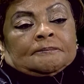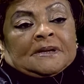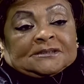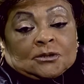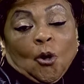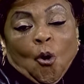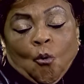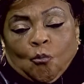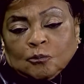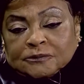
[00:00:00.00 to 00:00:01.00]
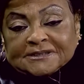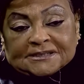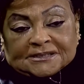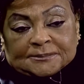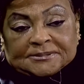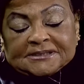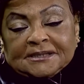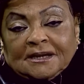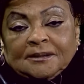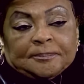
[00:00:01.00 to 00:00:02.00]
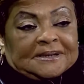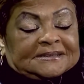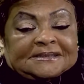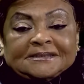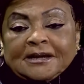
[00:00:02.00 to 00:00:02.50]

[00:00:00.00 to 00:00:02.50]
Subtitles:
it's an old system. See, in other places,